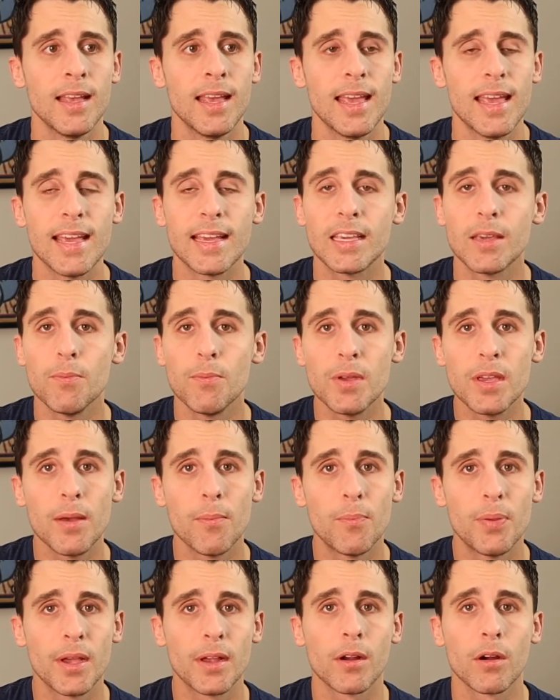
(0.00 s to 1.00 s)
It can be a
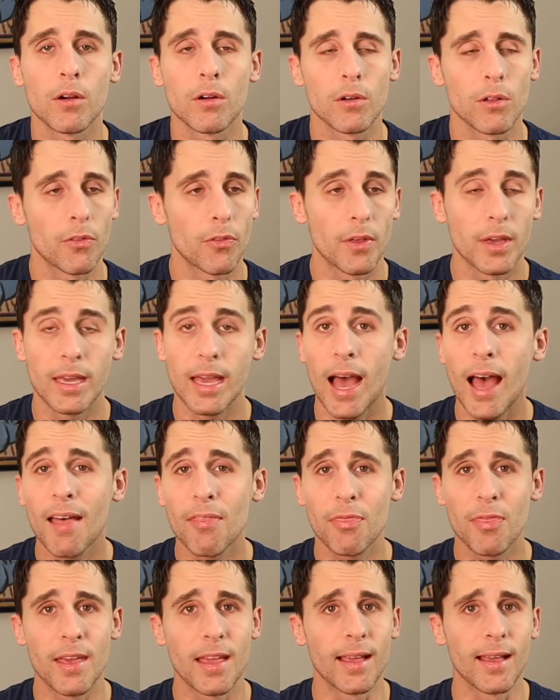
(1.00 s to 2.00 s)
big hurdle. The
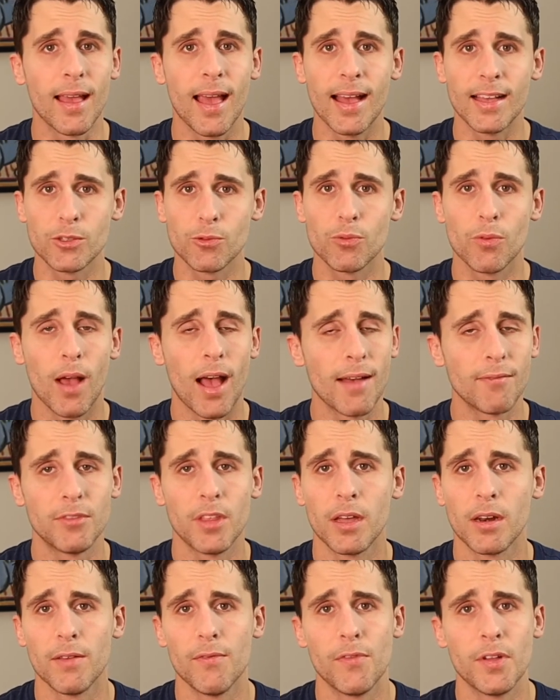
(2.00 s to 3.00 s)
God thing, as I've
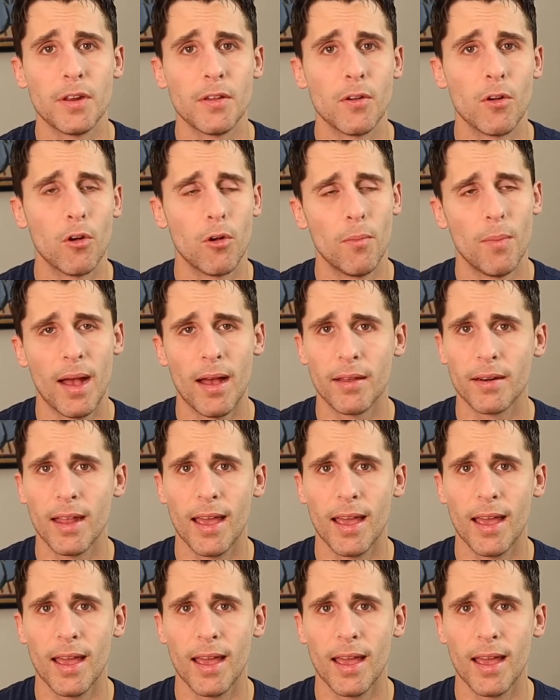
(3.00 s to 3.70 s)
done a video about,